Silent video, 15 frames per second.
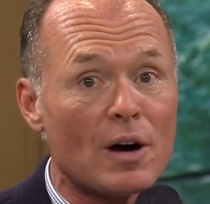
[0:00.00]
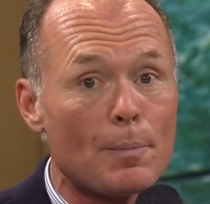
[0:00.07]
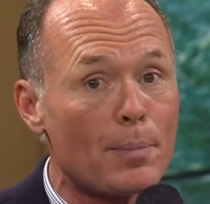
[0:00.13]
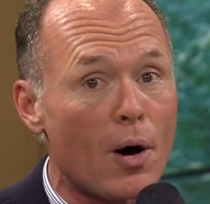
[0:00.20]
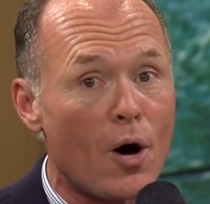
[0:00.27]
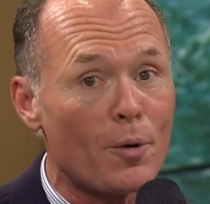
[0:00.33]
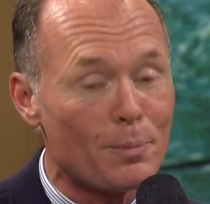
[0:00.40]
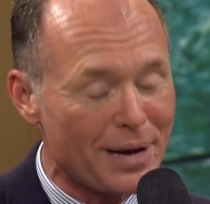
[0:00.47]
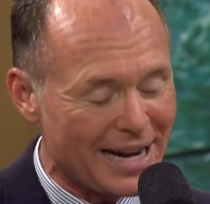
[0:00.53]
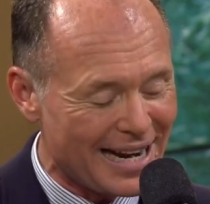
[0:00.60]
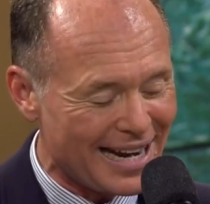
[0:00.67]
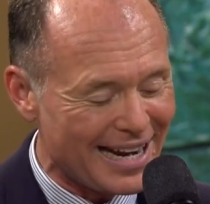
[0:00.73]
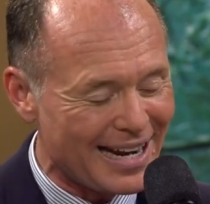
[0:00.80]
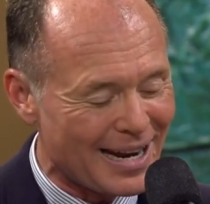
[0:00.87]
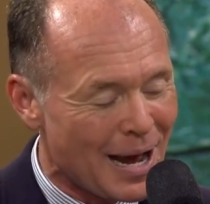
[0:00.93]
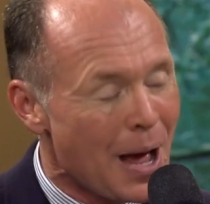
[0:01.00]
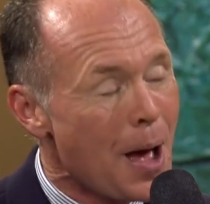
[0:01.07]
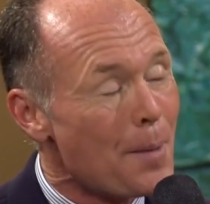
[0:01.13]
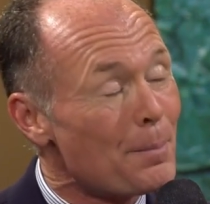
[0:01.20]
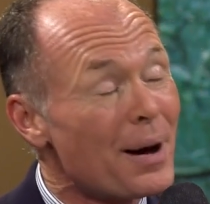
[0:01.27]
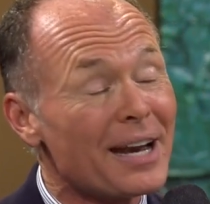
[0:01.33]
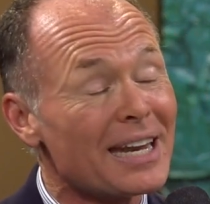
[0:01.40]
up on me.
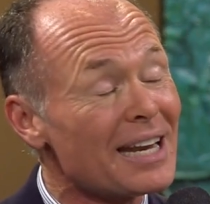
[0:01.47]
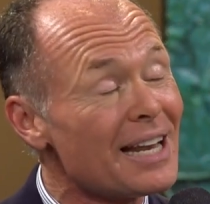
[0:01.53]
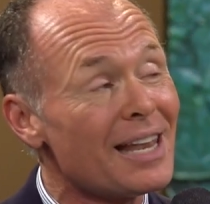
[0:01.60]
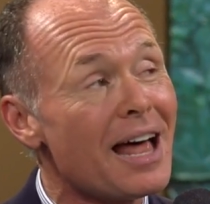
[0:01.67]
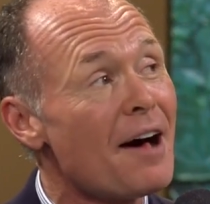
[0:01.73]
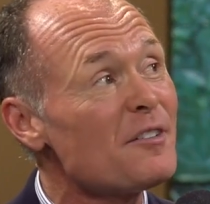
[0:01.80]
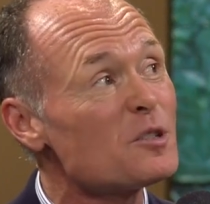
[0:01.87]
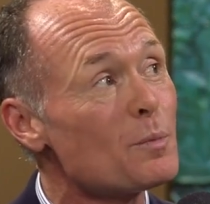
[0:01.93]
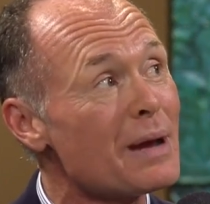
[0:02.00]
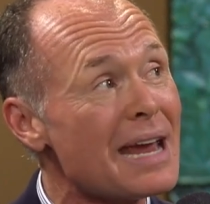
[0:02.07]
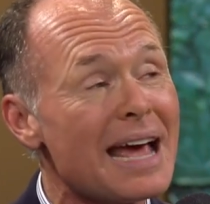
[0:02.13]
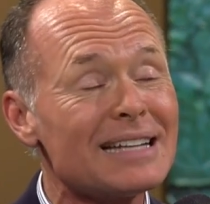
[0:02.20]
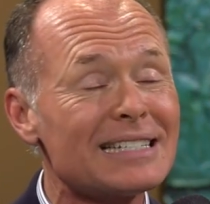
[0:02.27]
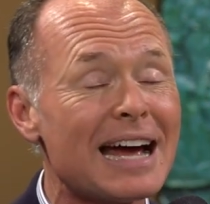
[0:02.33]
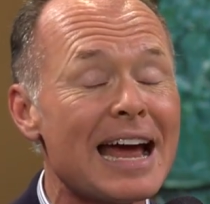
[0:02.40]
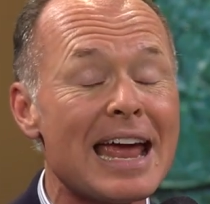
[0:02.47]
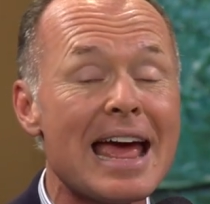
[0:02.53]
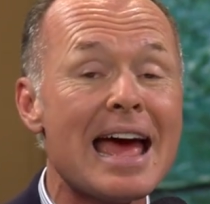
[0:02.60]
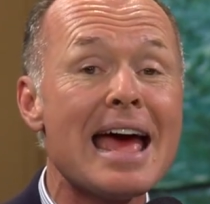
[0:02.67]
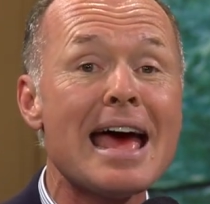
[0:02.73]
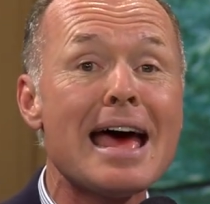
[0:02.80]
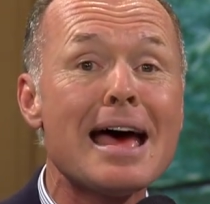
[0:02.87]
But he loves me as I
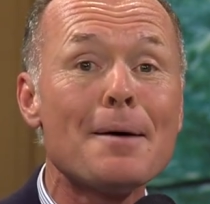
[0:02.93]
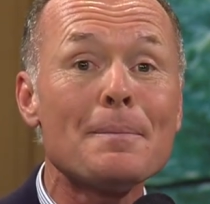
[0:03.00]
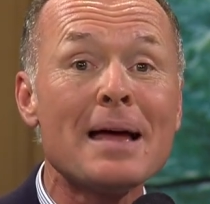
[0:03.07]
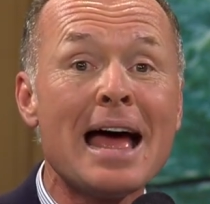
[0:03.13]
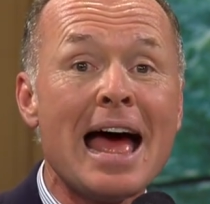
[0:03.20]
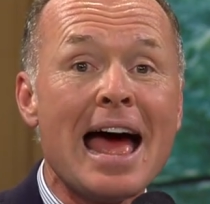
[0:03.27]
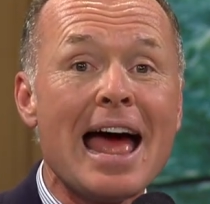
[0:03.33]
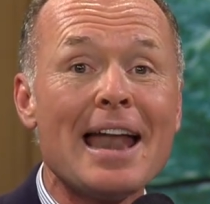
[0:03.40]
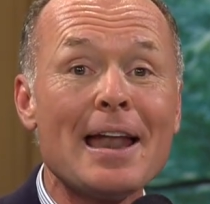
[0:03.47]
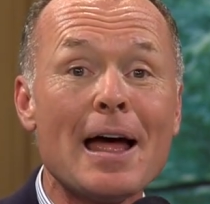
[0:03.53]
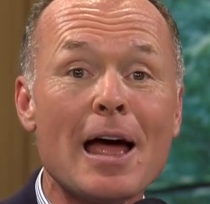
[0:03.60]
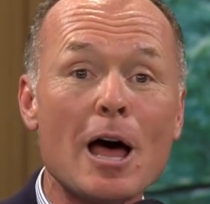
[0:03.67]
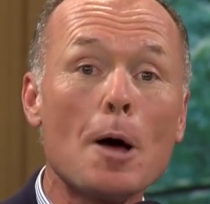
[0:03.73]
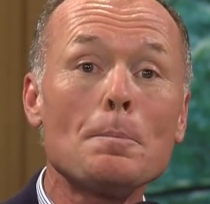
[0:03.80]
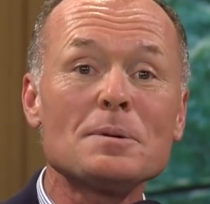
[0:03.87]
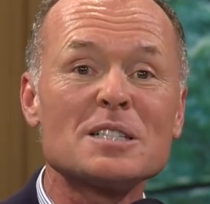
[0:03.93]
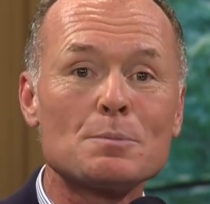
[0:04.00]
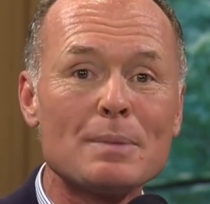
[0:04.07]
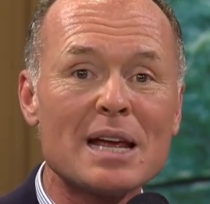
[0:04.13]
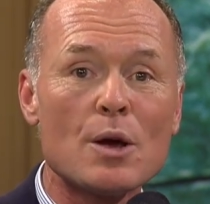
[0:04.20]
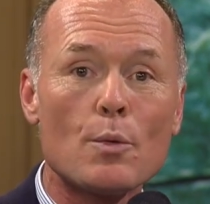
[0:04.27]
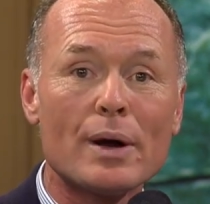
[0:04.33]
am and helps
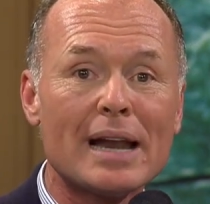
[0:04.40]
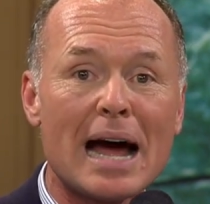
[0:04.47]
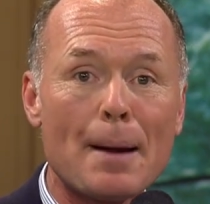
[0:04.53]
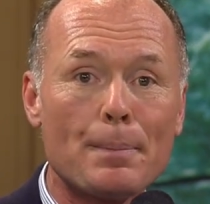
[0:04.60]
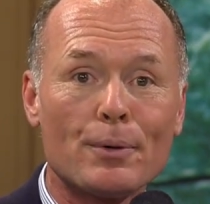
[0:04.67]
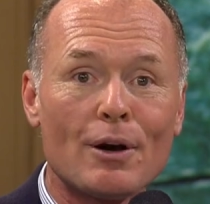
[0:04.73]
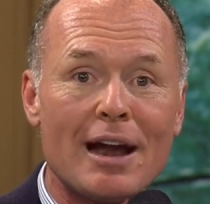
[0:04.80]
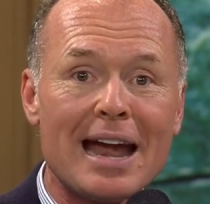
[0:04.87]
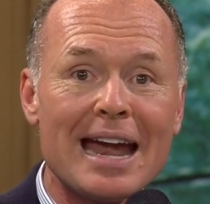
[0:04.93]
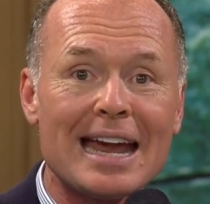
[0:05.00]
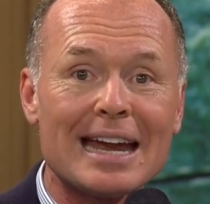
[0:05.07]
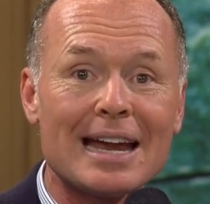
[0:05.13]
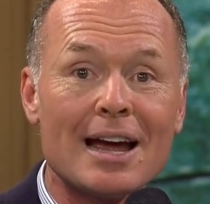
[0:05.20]
me when I pray.